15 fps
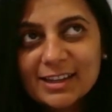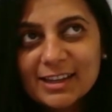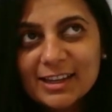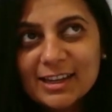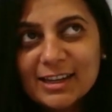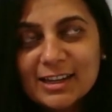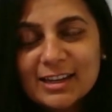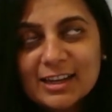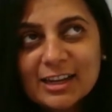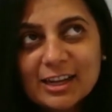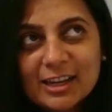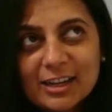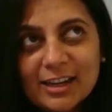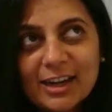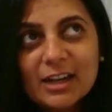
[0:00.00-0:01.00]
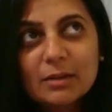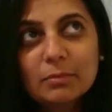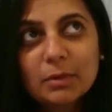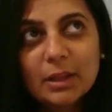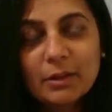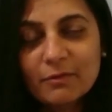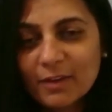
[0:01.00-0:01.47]

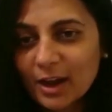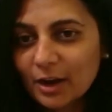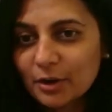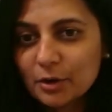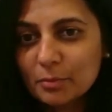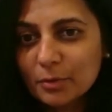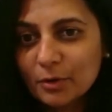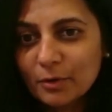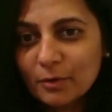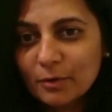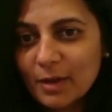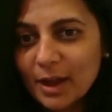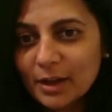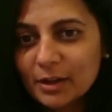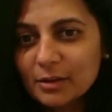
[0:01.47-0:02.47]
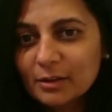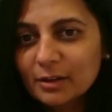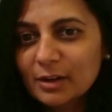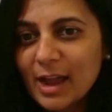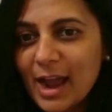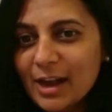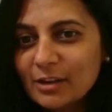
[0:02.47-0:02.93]
incredibly valuable that you're
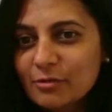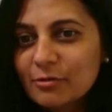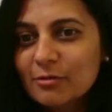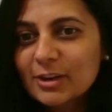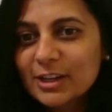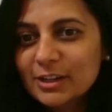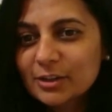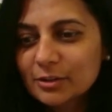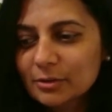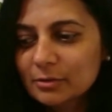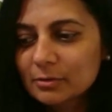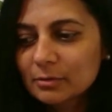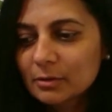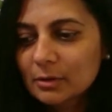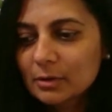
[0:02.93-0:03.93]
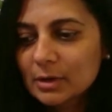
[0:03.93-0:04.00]
not going to